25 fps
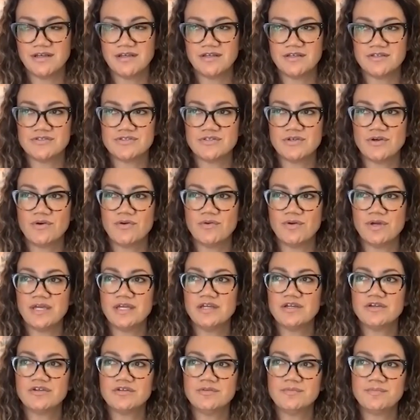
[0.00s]
So
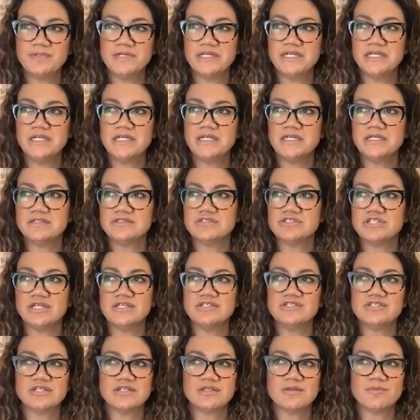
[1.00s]
it could be
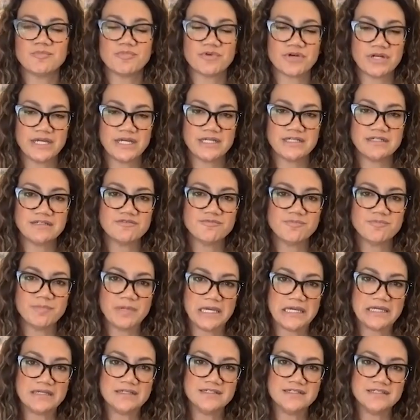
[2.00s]
changing the brand of
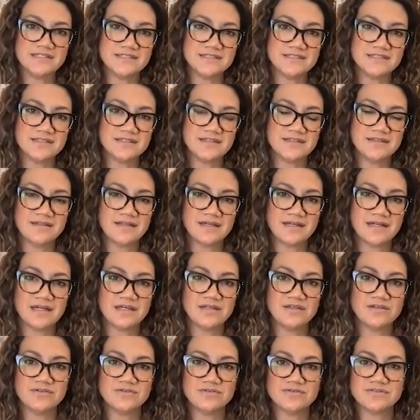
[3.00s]
paint that I
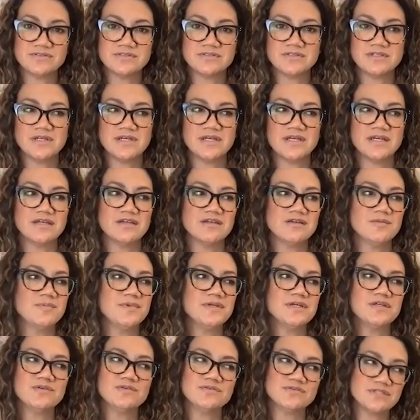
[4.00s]
use. It could
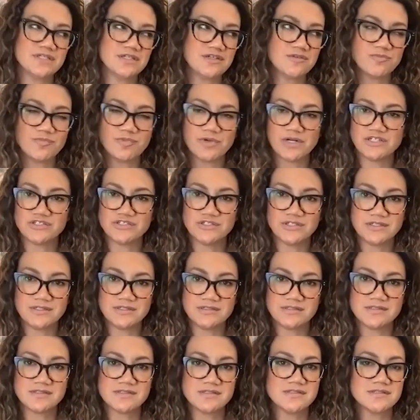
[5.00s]
be a new set of
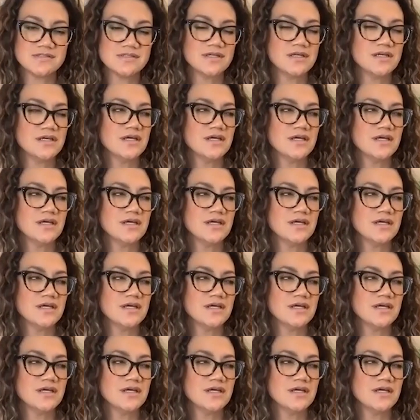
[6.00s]
brushes.